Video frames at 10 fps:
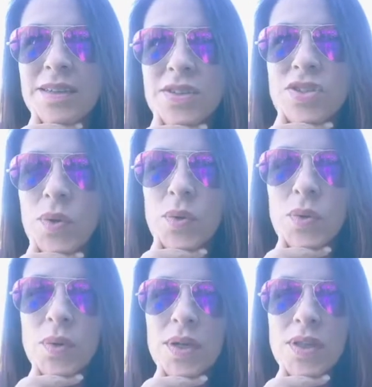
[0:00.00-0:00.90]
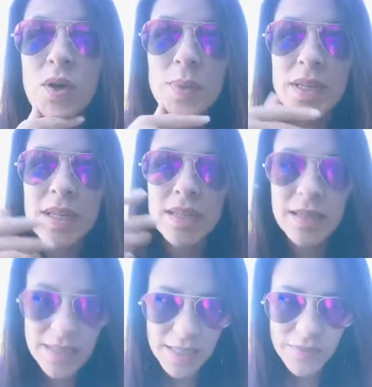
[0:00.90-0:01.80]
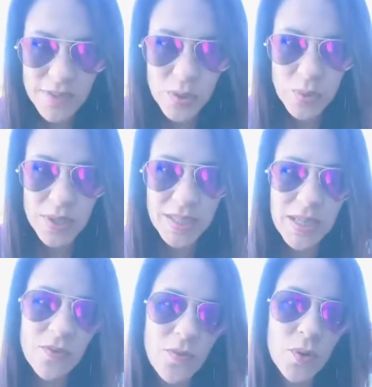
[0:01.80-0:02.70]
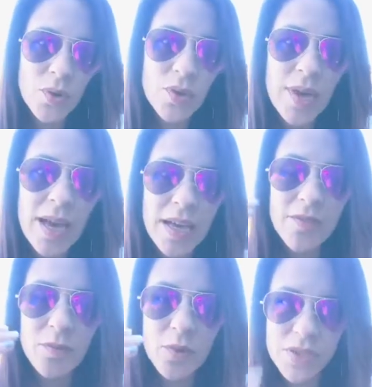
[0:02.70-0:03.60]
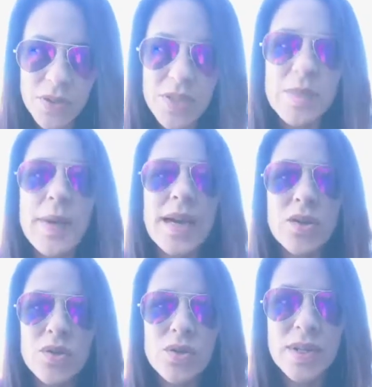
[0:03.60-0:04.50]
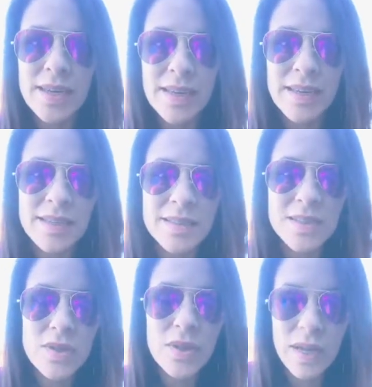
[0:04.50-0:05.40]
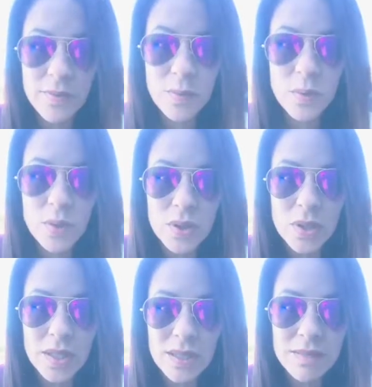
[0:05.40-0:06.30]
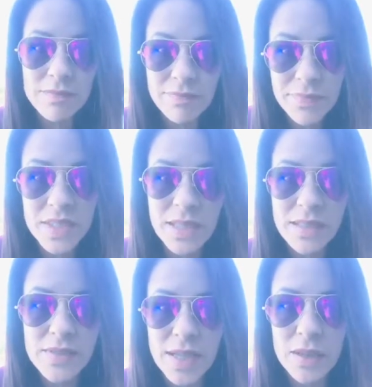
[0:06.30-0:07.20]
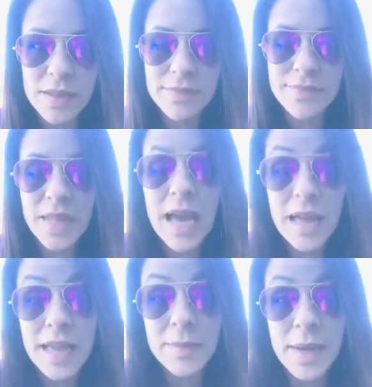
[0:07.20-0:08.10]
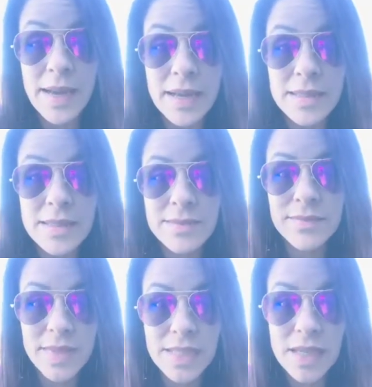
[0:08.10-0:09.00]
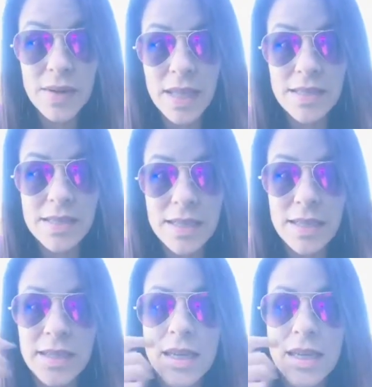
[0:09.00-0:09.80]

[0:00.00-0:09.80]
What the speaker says: So there'll be less inventory, therefore you have more serious buyers and you have more chance of selling, in my eyes. That's how I like to see it.